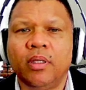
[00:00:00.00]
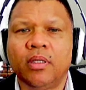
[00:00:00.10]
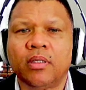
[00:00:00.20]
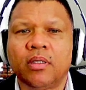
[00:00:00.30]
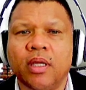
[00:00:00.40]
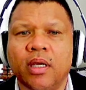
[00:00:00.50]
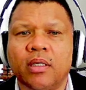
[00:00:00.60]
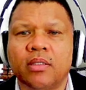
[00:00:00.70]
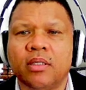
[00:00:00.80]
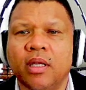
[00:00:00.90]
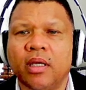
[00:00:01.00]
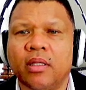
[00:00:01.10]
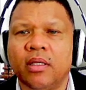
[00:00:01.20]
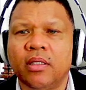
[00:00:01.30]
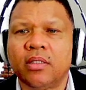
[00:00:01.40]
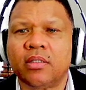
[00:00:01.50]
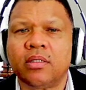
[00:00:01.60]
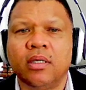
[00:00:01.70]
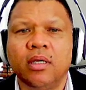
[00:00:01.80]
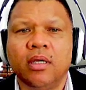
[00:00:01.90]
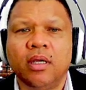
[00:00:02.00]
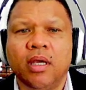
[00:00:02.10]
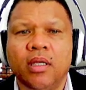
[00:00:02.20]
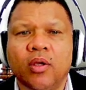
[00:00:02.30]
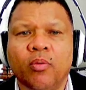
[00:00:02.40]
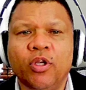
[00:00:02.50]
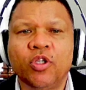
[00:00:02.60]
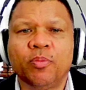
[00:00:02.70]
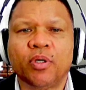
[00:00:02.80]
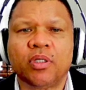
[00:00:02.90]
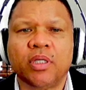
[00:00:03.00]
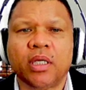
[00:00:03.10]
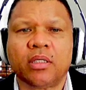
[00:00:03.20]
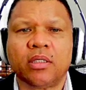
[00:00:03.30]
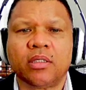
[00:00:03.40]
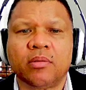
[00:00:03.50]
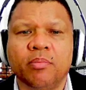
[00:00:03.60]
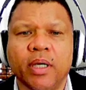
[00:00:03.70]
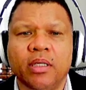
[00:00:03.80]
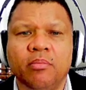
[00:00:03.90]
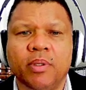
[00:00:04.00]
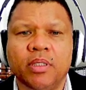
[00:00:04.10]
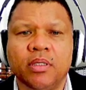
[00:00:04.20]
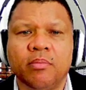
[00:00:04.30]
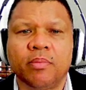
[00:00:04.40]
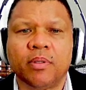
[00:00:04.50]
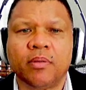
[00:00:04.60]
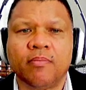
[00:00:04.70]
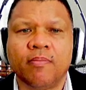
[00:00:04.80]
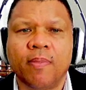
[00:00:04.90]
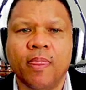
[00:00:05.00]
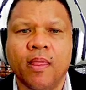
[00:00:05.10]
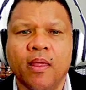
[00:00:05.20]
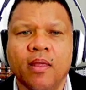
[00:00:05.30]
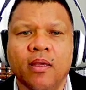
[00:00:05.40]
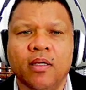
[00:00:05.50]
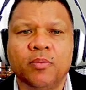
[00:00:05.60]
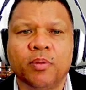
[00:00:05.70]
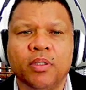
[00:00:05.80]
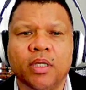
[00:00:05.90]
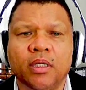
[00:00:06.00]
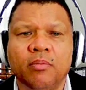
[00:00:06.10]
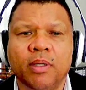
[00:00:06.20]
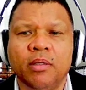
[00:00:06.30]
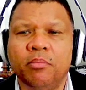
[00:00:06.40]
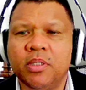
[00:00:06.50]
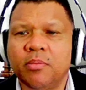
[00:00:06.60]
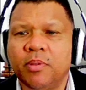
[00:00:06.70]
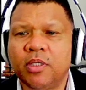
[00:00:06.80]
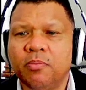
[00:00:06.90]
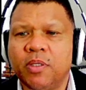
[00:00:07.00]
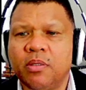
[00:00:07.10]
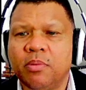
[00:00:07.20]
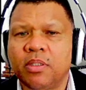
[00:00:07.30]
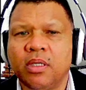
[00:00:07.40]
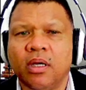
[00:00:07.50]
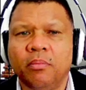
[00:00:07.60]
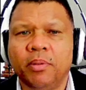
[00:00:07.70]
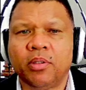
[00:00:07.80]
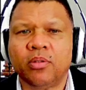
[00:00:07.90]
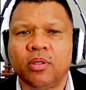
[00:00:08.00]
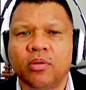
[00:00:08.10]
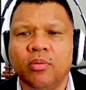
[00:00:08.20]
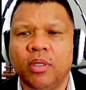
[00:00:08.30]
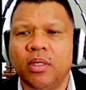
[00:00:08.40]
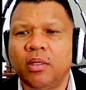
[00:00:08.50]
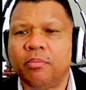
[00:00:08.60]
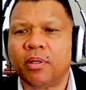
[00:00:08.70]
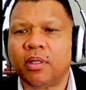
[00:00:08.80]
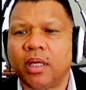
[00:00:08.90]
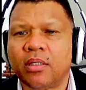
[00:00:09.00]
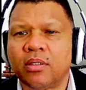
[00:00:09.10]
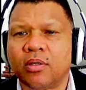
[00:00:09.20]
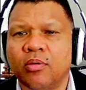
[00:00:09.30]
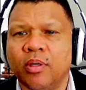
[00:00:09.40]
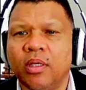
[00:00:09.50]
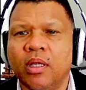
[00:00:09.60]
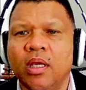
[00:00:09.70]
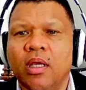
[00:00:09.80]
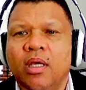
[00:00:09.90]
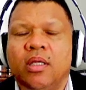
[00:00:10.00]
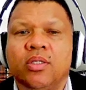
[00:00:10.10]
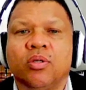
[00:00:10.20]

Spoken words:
attacks like this, and the queen is protected by the bishop. It's protected by the bishop. This bishop is a helper to the queen. It protects the queen, and so